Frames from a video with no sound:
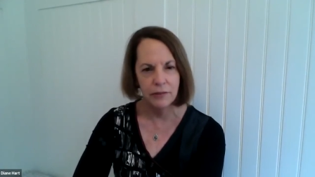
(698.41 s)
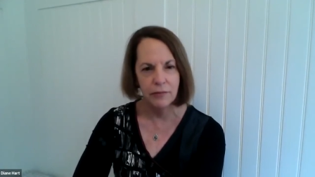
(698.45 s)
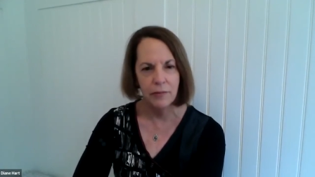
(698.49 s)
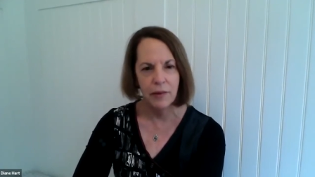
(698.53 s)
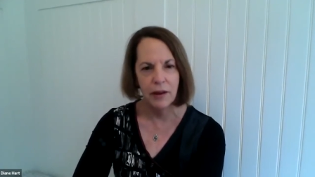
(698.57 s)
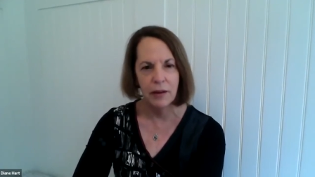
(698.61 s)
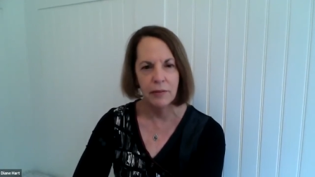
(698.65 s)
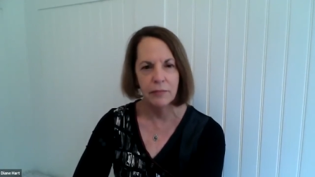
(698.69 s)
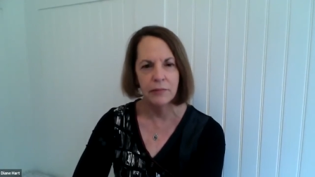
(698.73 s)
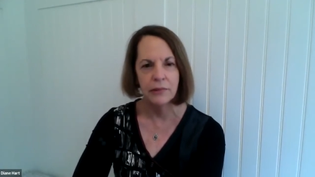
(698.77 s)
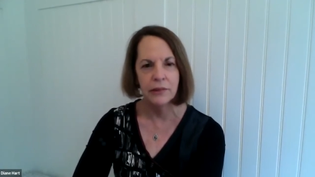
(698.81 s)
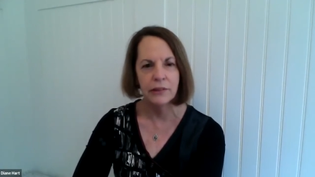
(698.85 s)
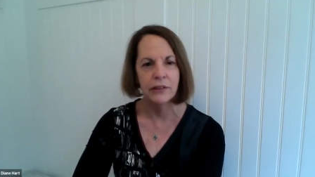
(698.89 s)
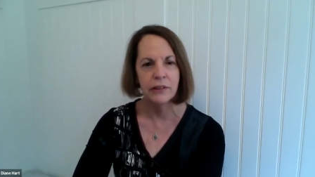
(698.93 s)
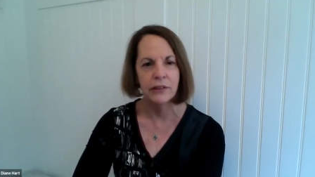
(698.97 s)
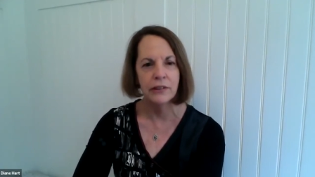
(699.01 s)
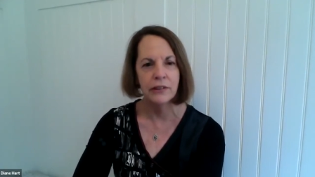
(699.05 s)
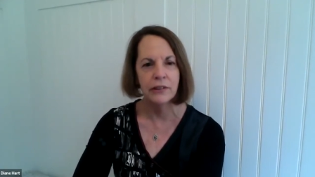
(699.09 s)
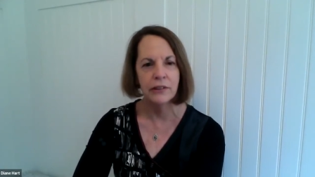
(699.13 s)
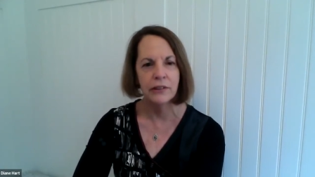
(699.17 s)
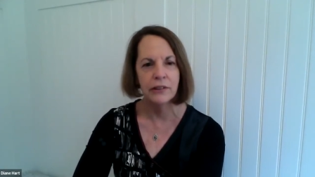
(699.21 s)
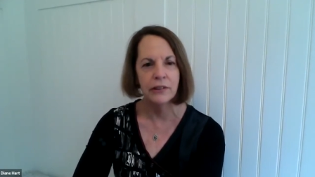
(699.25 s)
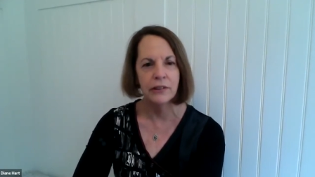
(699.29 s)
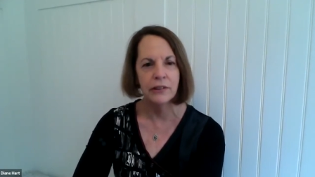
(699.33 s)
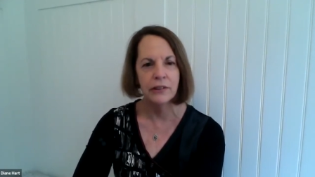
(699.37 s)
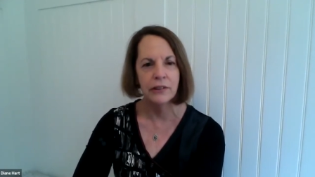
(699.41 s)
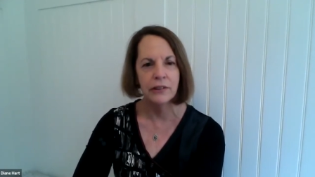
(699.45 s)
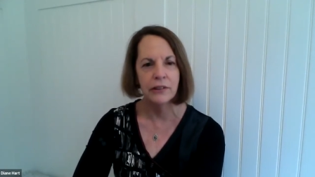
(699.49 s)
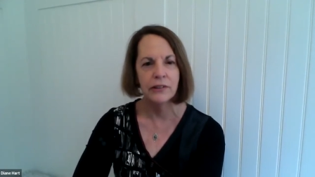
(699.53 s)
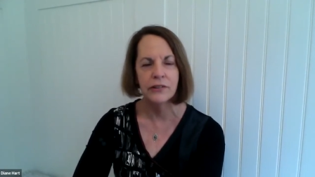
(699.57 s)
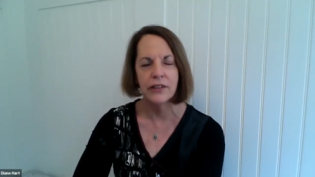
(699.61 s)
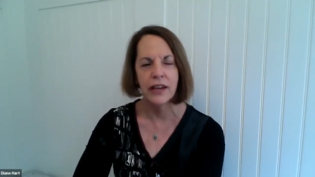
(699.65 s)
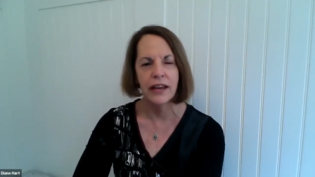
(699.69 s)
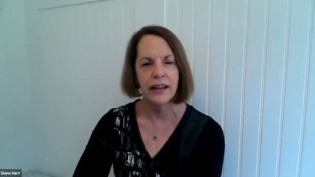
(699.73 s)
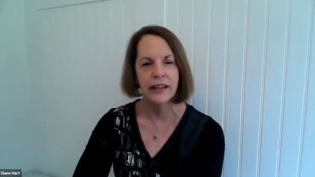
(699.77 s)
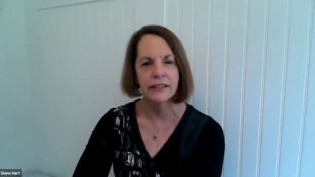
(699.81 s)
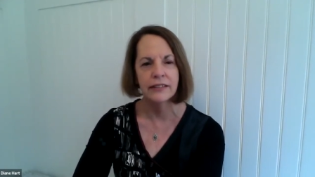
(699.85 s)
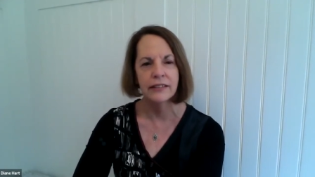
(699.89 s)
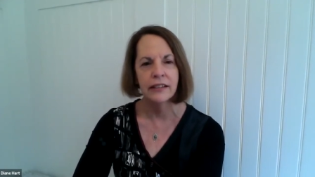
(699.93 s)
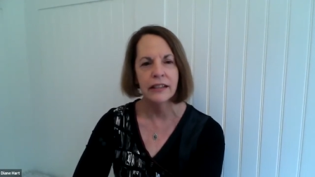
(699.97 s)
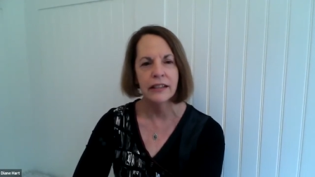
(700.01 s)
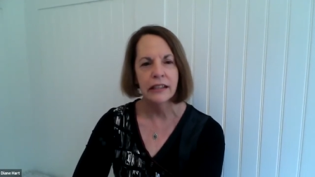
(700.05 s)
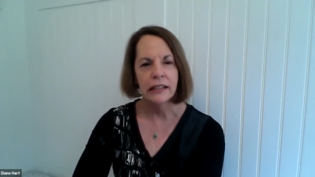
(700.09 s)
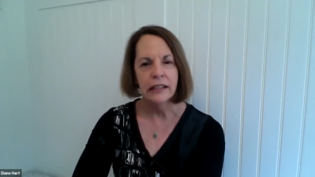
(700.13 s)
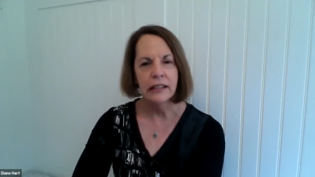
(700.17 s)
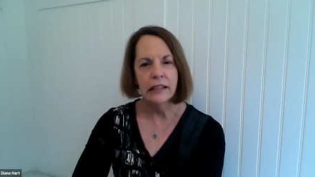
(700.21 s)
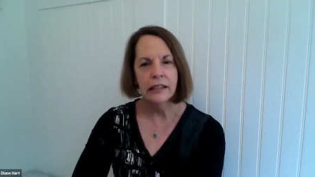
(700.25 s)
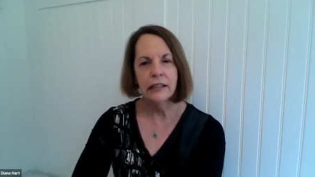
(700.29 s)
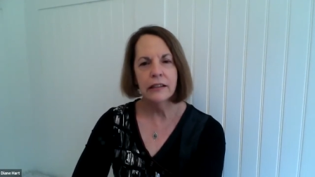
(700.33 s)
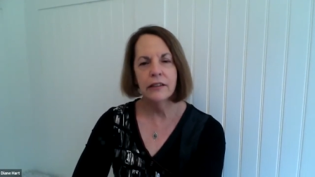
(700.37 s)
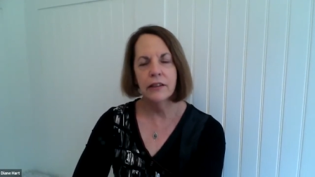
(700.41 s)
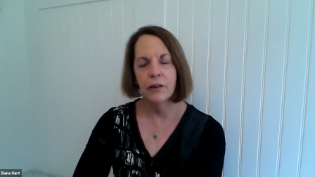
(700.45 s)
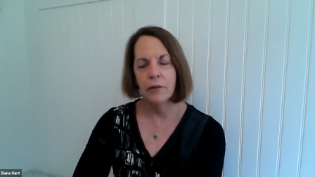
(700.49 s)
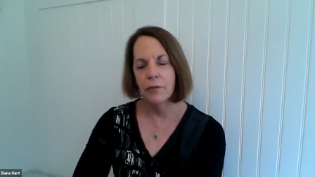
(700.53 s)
faculty members and